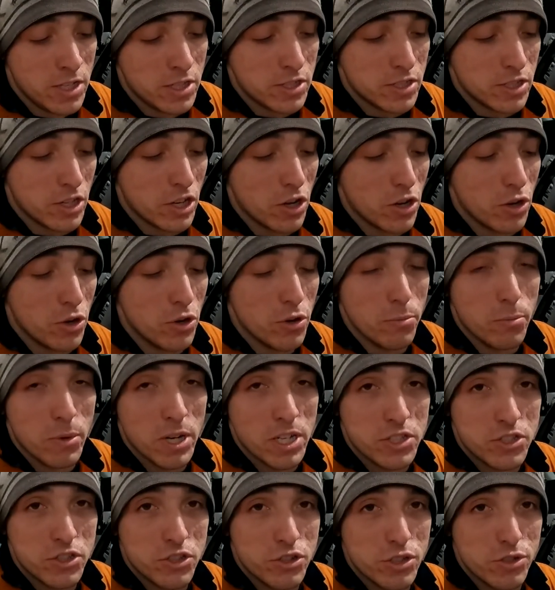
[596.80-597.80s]
So
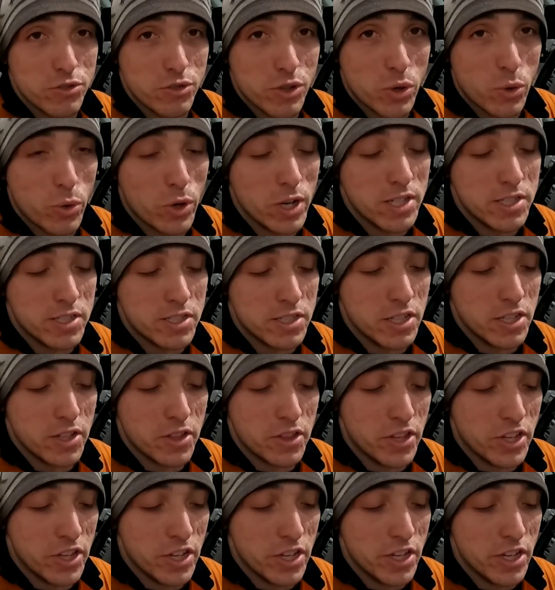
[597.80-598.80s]
my tuner
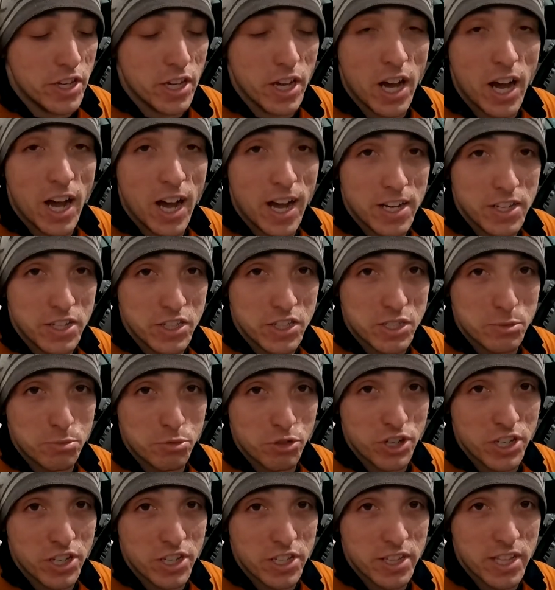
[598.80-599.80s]
requested the hardest
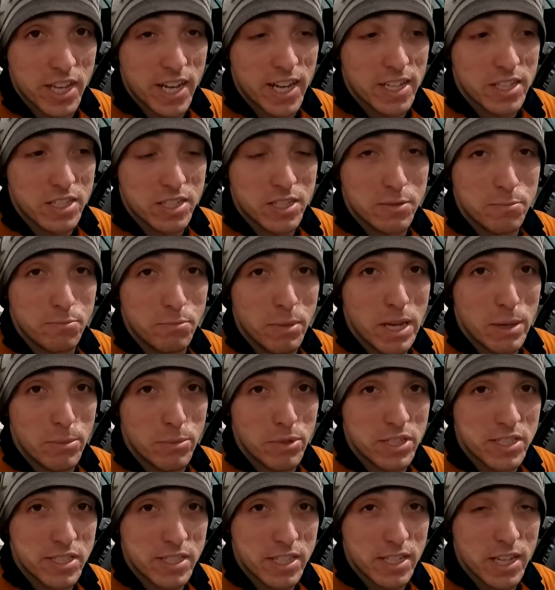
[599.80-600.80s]
spring that
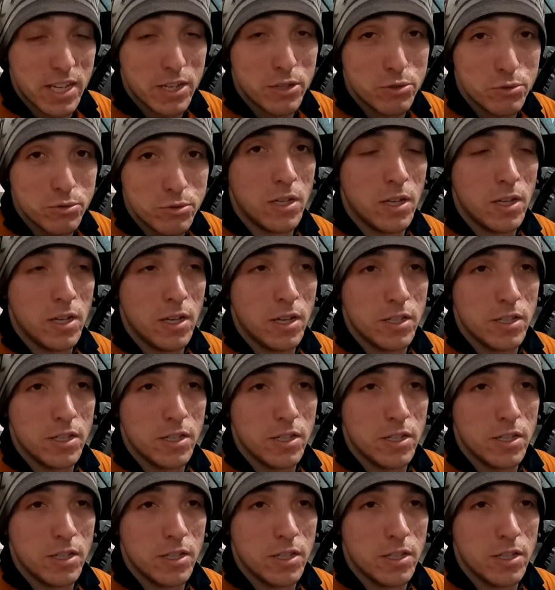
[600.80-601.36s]
Mamba sell,